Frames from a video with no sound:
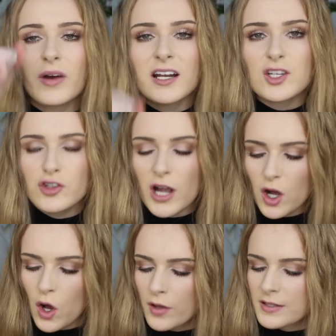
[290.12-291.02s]
gonna
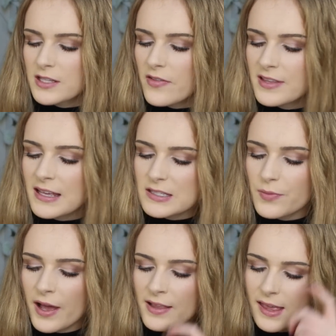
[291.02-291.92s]
truck on. So the
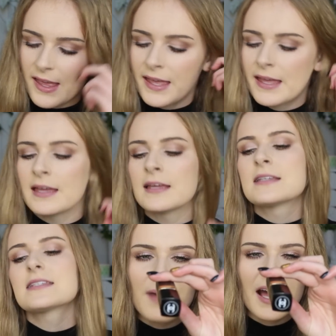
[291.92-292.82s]
next one
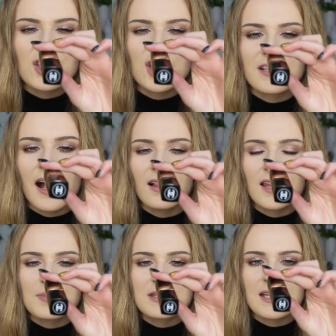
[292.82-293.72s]
is my Chanel
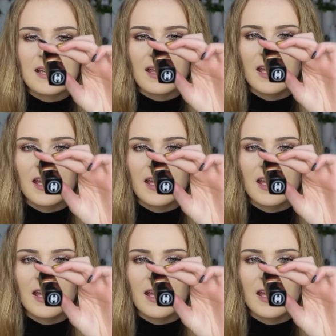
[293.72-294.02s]
lipstick